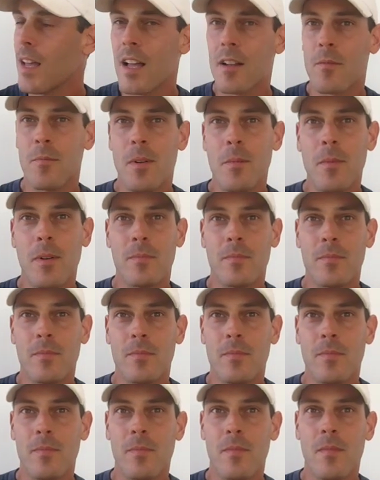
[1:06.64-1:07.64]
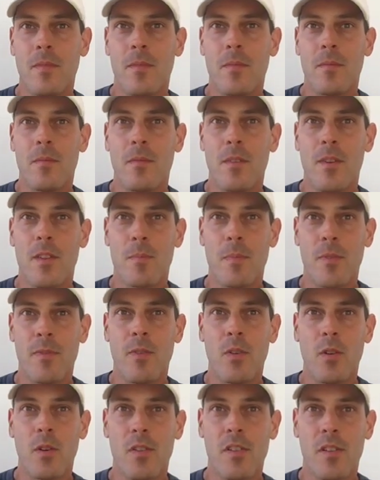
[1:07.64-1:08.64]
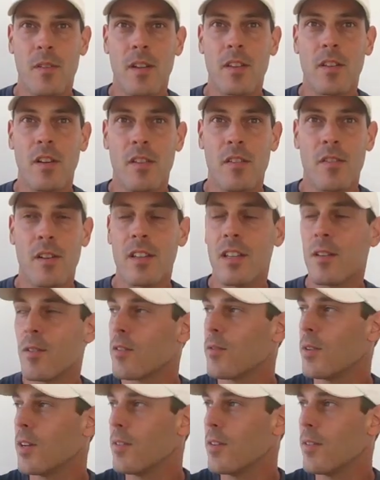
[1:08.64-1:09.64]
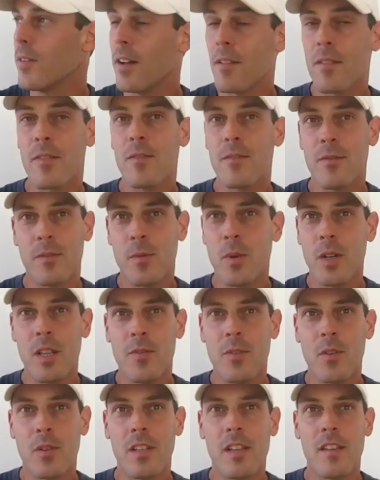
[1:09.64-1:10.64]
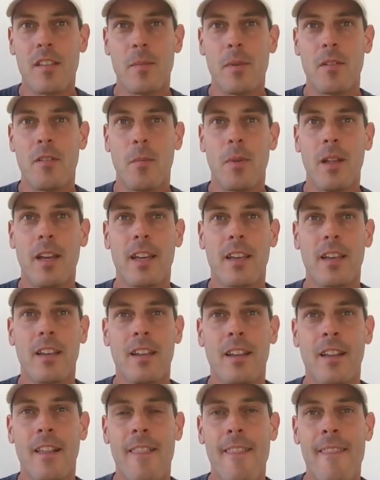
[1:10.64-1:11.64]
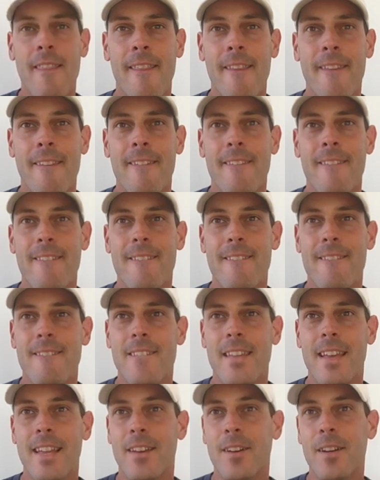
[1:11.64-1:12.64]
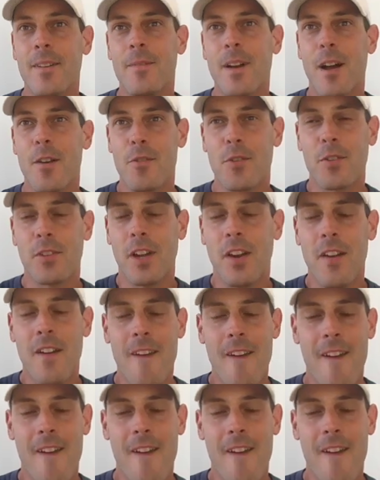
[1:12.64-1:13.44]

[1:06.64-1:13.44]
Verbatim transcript: can't remember. Probably should have done a bit more. It was before Sorrento. Sorrento was 2014 is a bit of a blank. Right. Anyway, I should know.